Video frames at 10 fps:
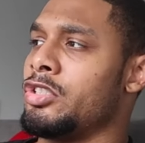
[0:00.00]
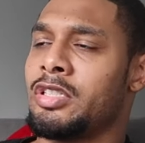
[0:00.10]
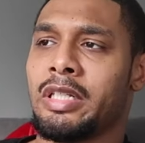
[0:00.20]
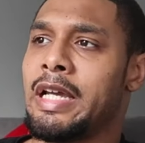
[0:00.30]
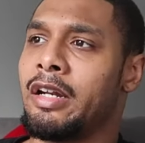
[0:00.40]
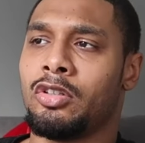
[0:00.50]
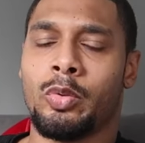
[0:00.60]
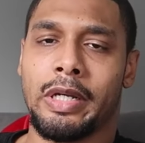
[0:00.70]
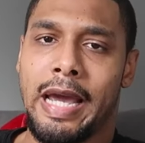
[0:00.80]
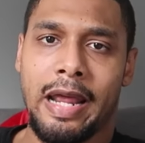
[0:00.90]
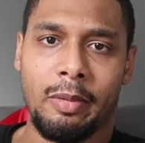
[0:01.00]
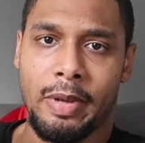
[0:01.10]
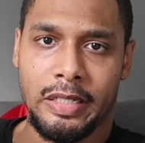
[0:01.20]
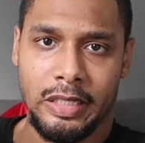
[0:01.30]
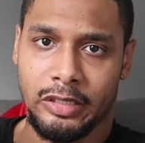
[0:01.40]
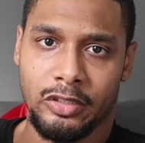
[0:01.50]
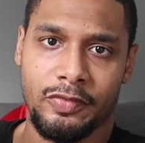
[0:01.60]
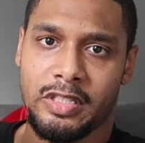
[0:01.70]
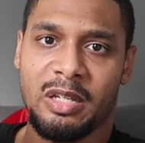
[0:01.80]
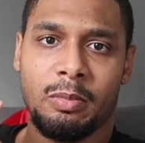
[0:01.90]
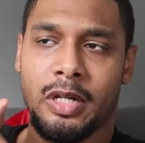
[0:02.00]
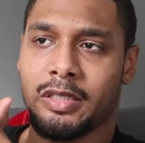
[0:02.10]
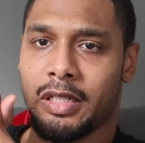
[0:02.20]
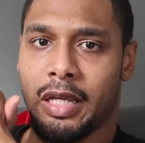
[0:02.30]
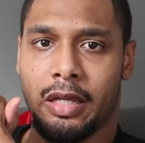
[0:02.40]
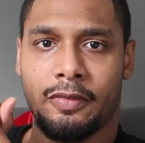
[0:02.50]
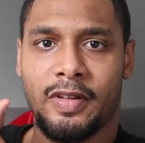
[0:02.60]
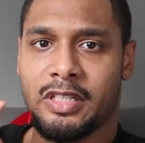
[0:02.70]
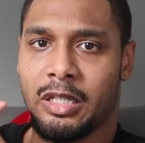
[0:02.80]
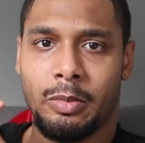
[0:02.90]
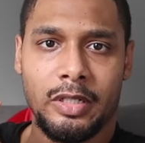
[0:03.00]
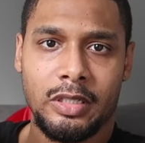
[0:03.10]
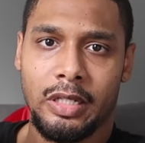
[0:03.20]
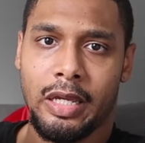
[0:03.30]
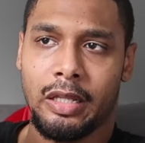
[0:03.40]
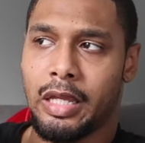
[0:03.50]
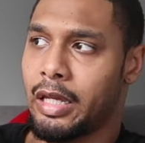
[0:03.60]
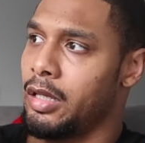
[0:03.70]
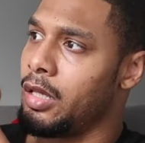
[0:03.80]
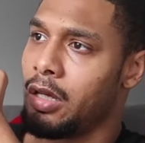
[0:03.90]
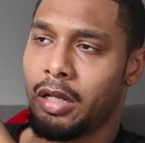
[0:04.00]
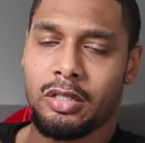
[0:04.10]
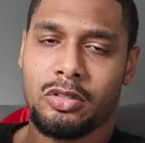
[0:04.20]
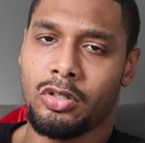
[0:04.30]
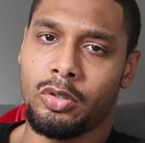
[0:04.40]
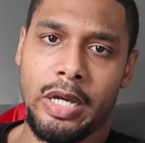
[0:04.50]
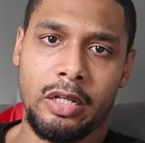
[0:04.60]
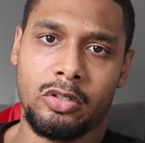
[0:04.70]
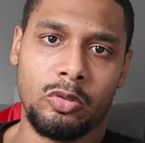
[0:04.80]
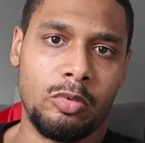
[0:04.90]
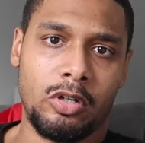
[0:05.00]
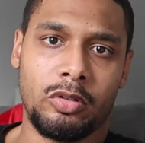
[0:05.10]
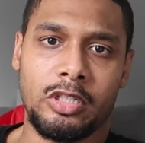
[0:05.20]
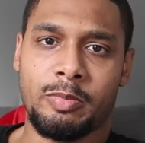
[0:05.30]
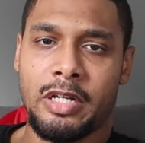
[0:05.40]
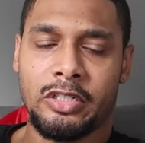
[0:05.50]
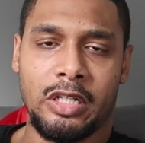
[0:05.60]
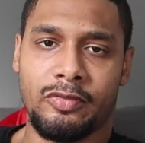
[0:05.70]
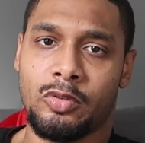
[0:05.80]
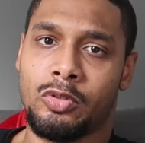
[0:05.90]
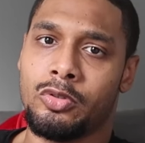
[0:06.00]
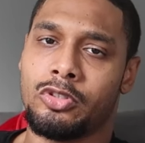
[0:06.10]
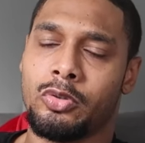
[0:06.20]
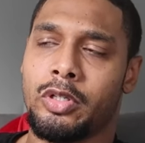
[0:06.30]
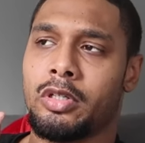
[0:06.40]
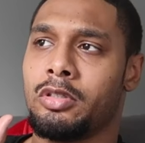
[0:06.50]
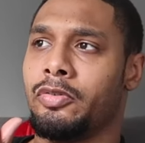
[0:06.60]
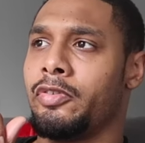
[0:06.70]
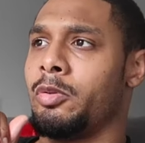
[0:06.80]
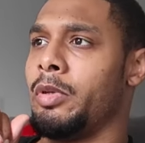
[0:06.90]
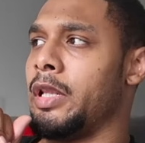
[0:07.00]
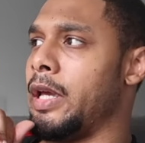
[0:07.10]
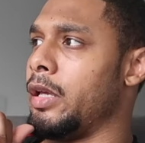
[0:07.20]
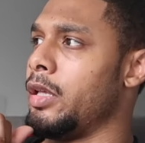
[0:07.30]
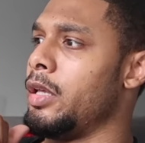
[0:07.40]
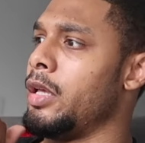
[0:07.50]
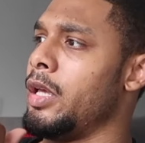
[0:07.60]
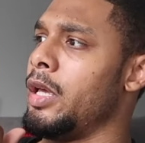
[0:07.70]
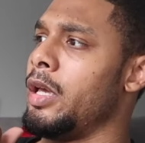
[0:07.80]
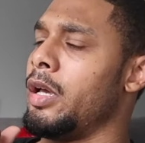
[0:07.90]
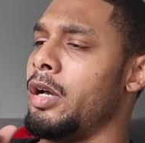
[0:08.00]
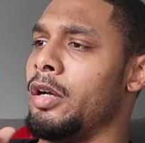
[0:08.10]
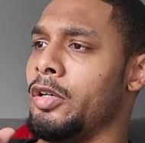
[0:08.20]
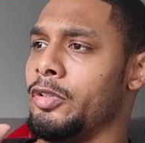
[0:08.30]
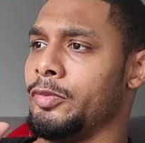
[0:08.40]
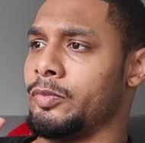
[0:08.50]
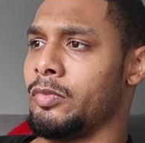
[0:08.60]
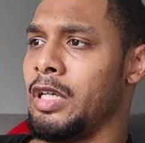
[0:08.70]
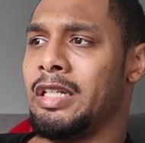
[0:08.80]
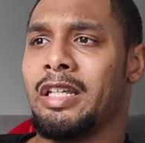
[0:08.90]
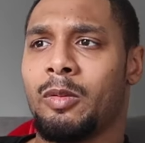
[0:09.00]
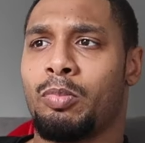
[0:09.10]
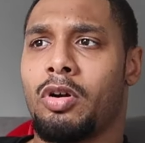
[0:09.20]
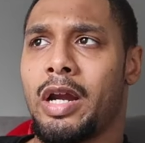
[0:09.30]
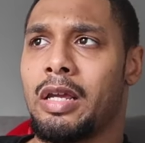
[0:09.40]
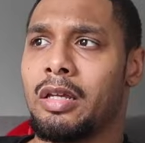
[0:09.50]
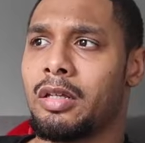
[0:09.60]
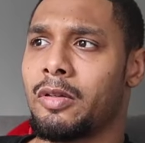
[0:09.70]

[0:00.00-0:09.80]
sit down and do a guided meditation for 10 minutes a day, 15 minutes a day. Like That's all you gotta do, bro, especially if you're new to it, you feel me? Like, and then pray.